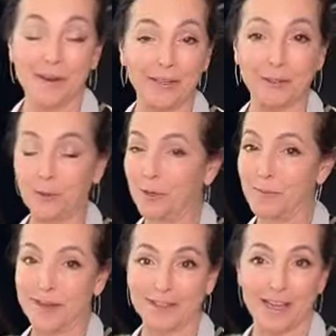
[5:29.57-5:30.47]
a very short
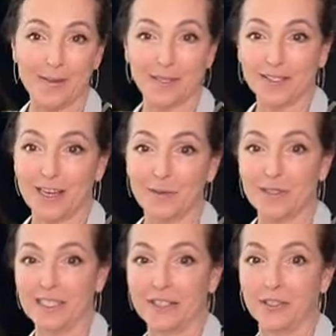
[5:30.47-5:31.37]
amount of time because i
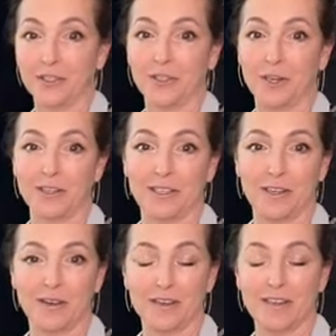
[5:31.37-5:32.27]
really mm-hmm. just
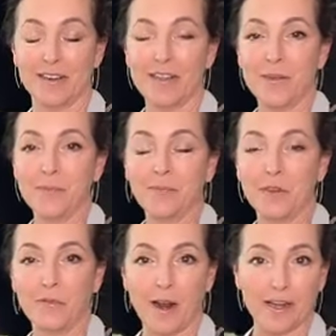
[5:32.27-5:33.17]
started on
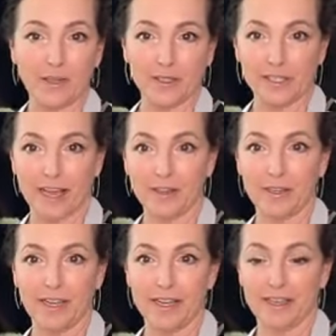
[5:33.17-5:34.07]
friday or
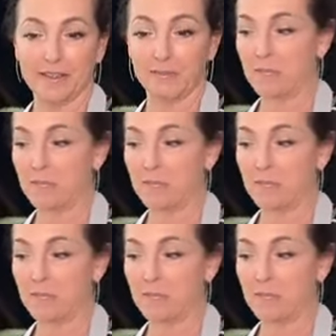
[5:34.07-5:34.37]
saturday